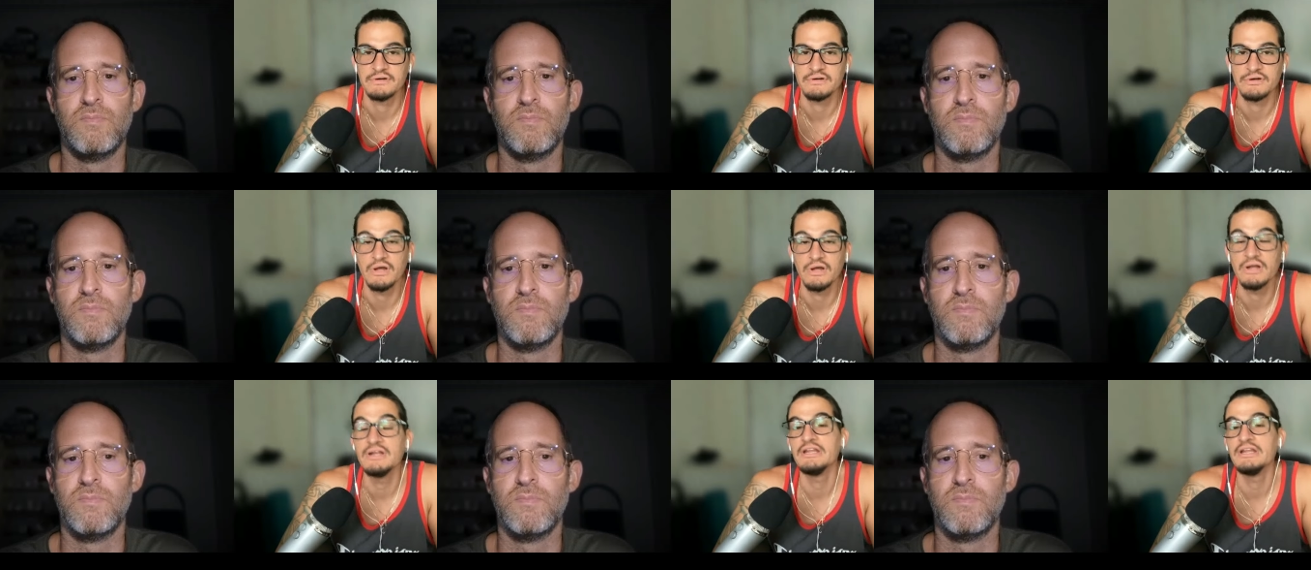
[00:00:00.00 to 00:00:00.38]

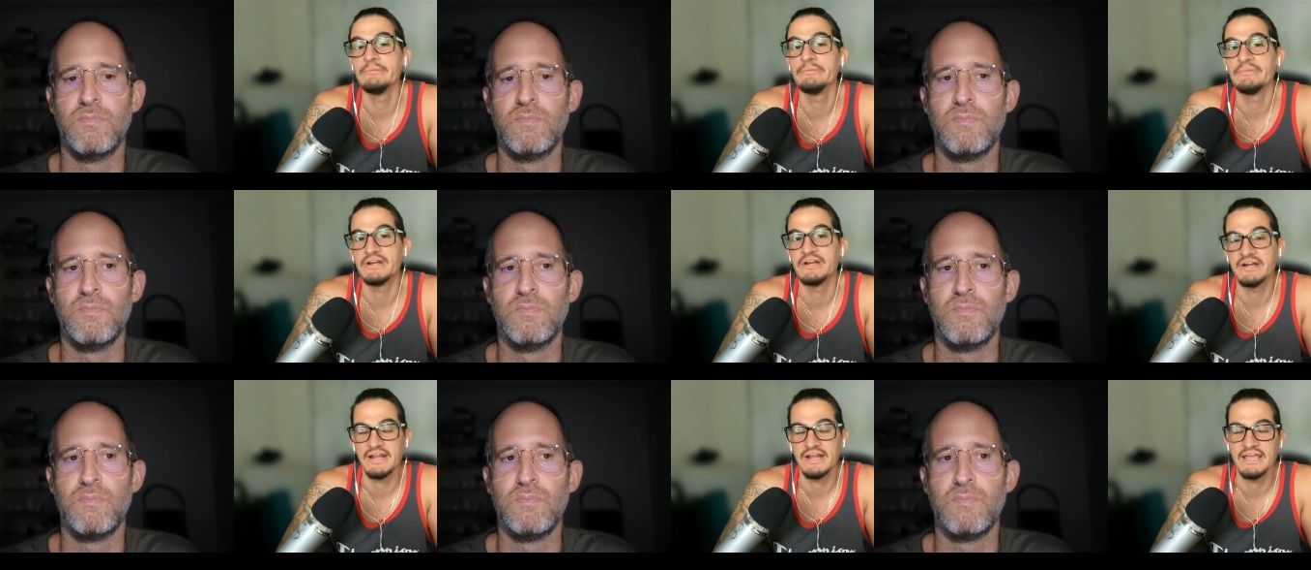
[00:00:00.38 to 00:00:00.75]
Speaker 1: our
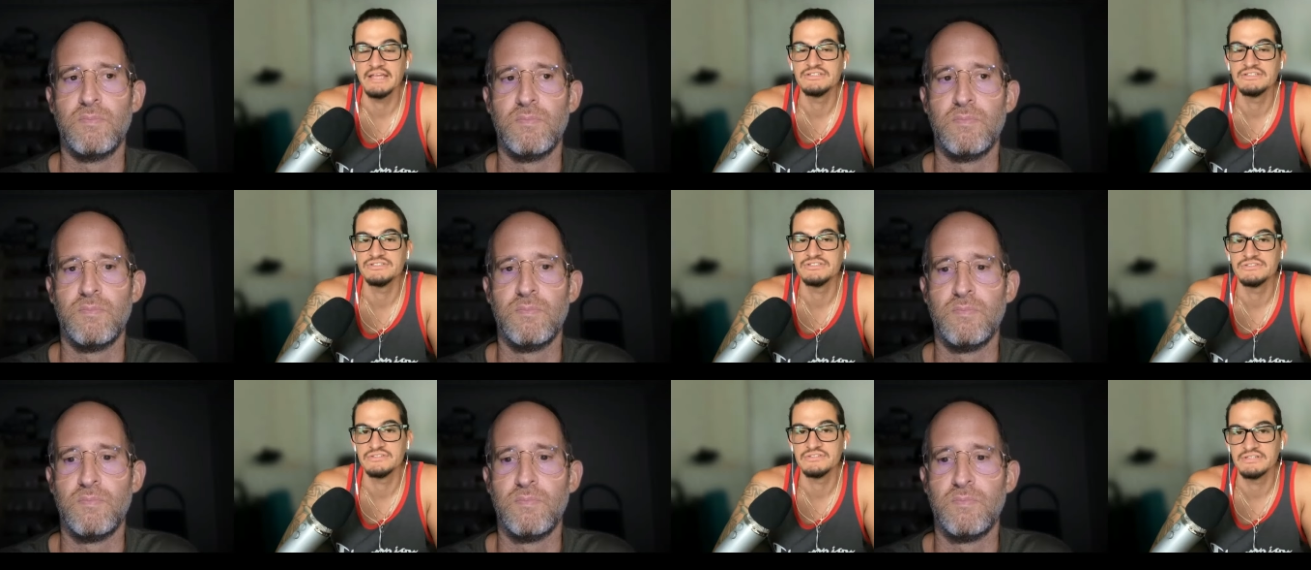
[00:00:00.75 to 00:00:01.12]
unlimited
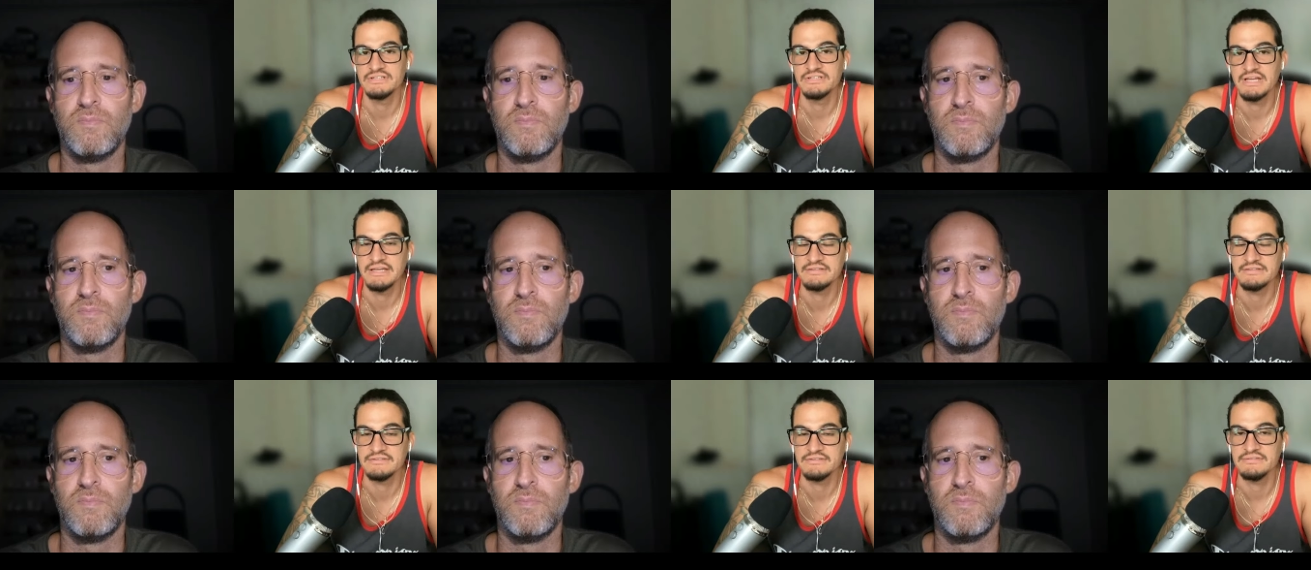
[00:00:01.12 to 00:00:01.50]
agency
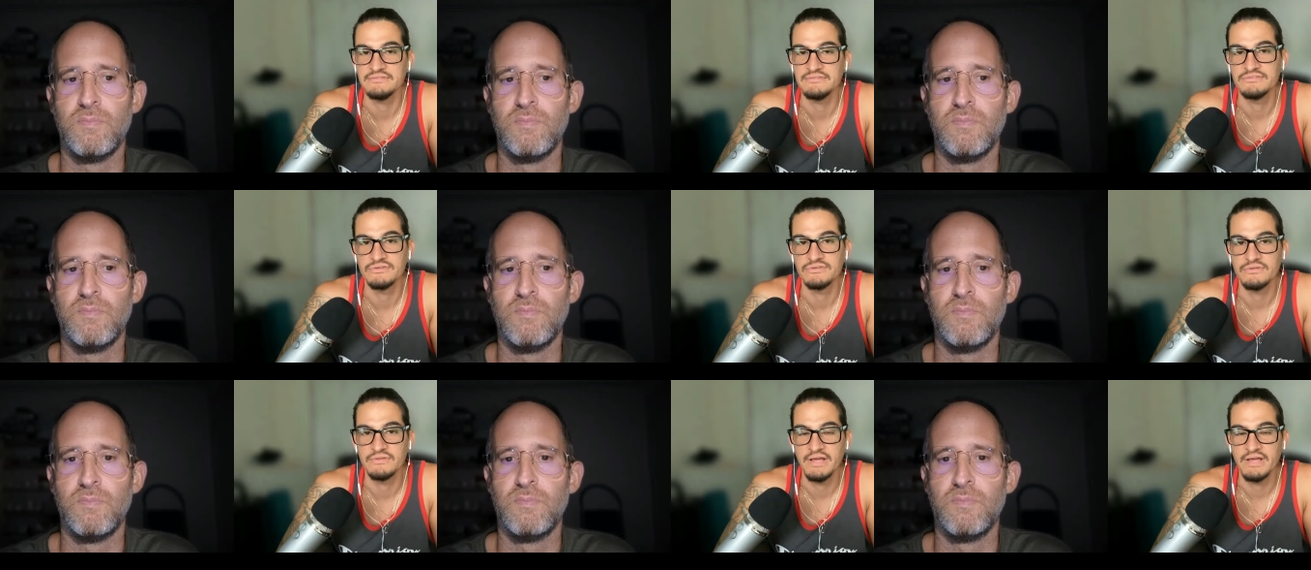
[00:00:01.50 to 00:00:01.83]
license,